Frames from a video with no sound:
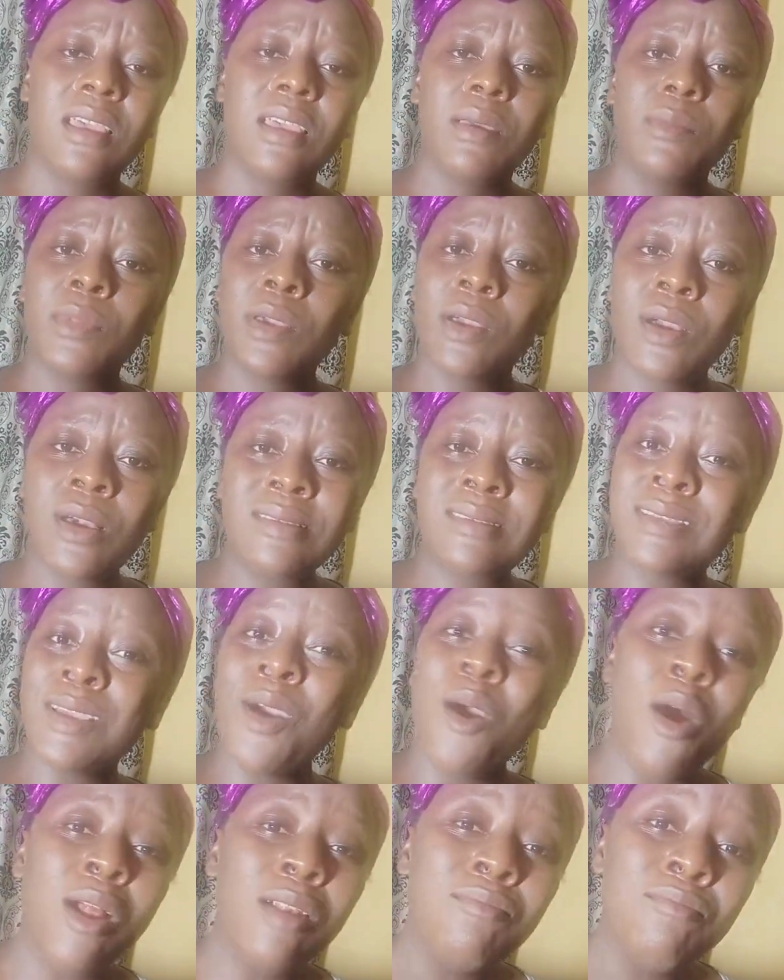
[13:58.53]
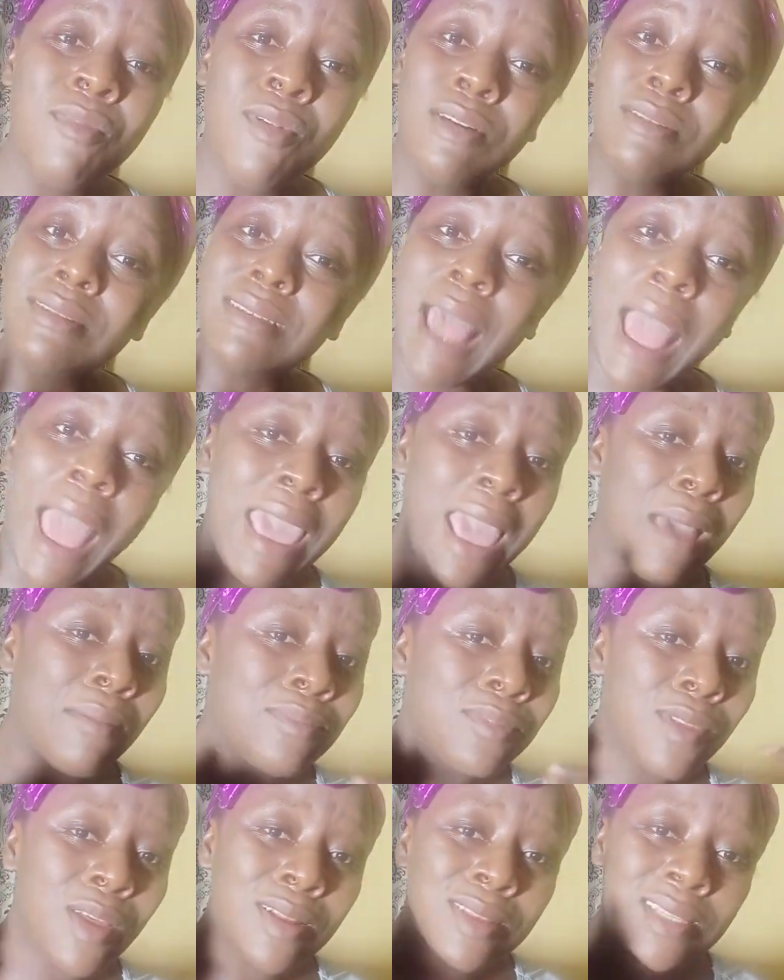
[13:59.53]
because the whole month I
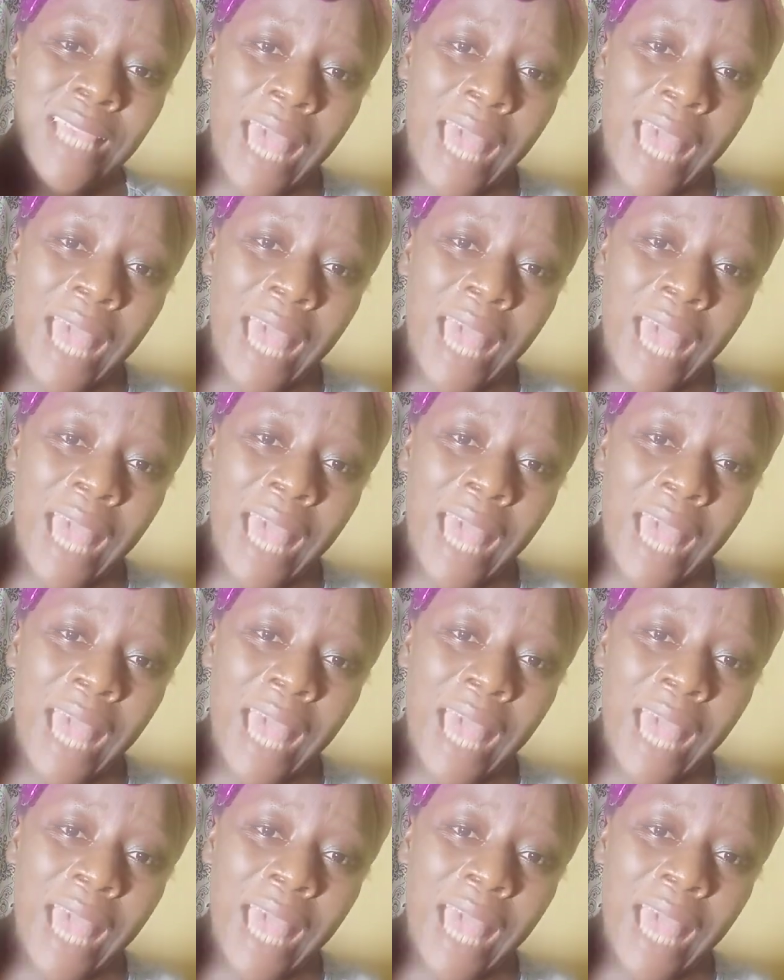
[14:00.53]
am not